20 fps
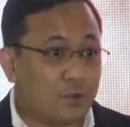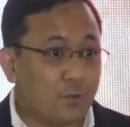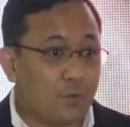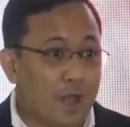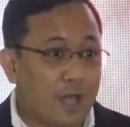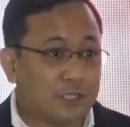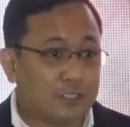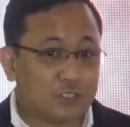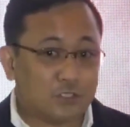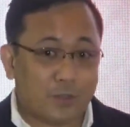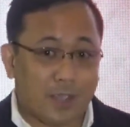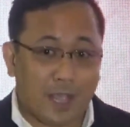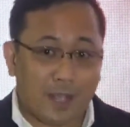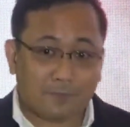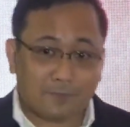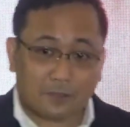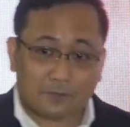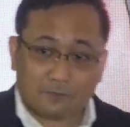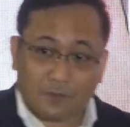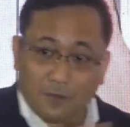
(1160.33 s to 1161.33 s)
Once you
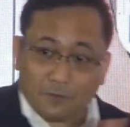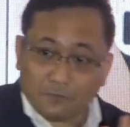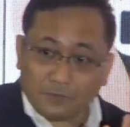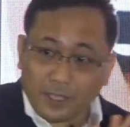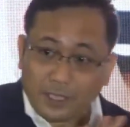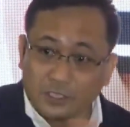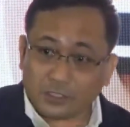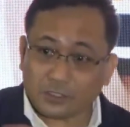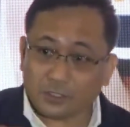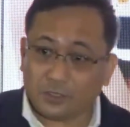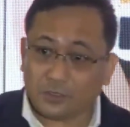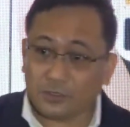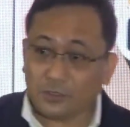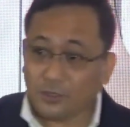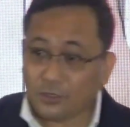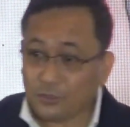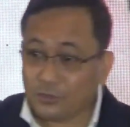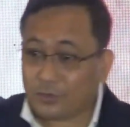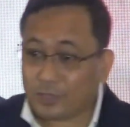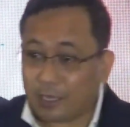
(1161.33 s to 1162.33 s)
have that foundation,
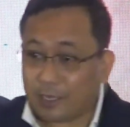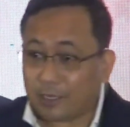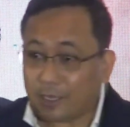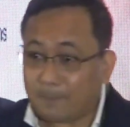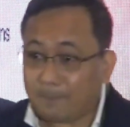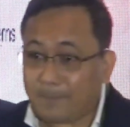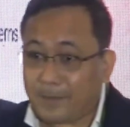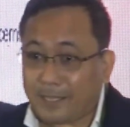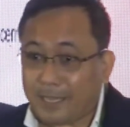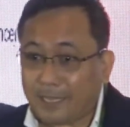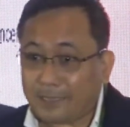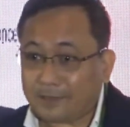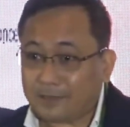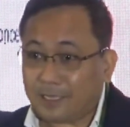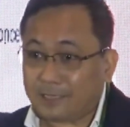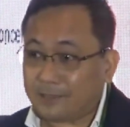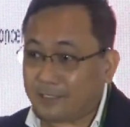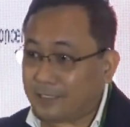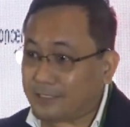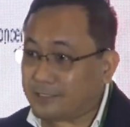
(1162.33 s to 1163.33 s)
you can replicate
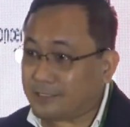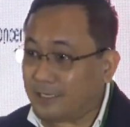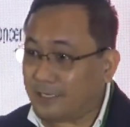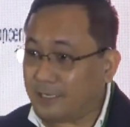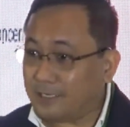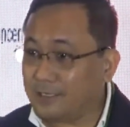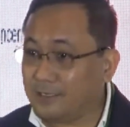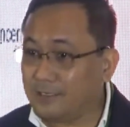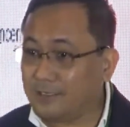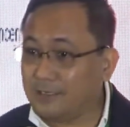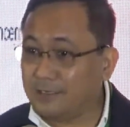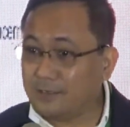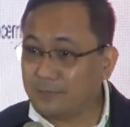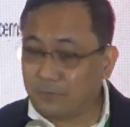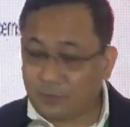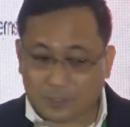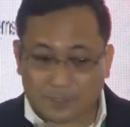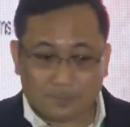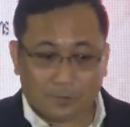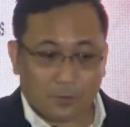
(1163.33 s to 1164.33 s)
that easily,
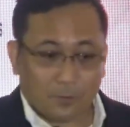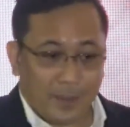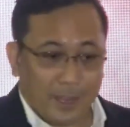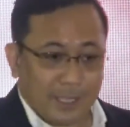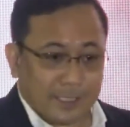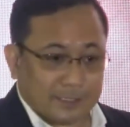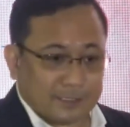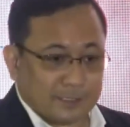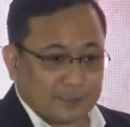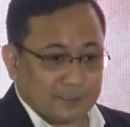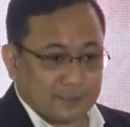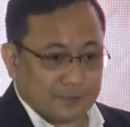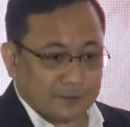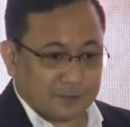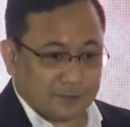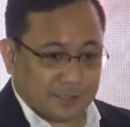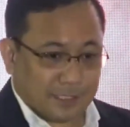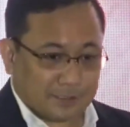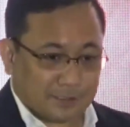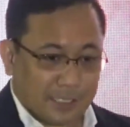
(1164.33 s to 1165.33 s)
multiple ways.
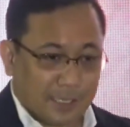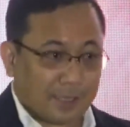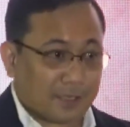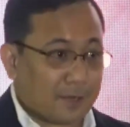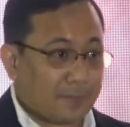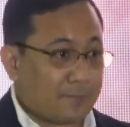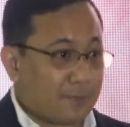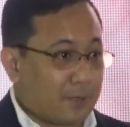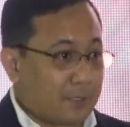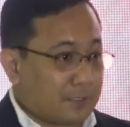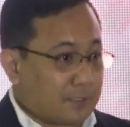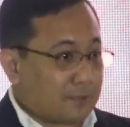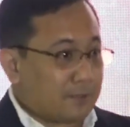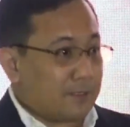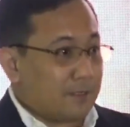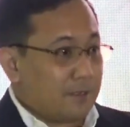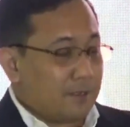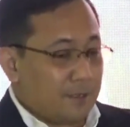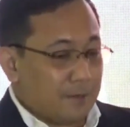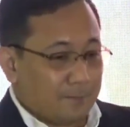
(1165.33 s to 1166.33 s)
So that's the e-report
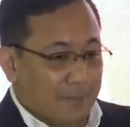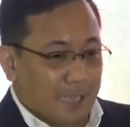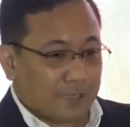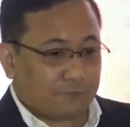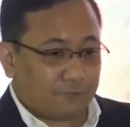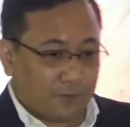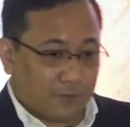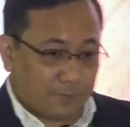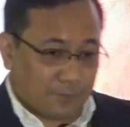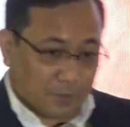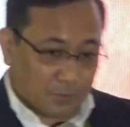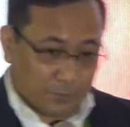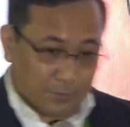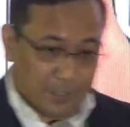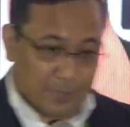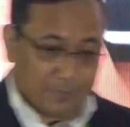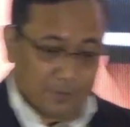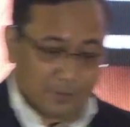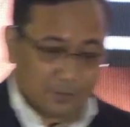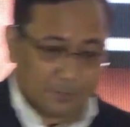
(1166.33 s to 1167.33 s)
platform that
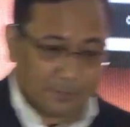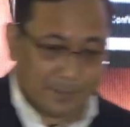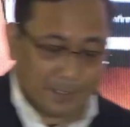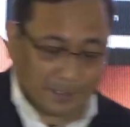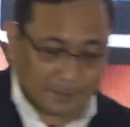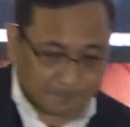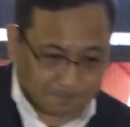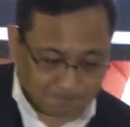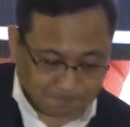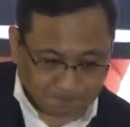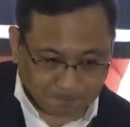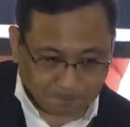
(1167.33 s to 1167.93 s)
we're able to build.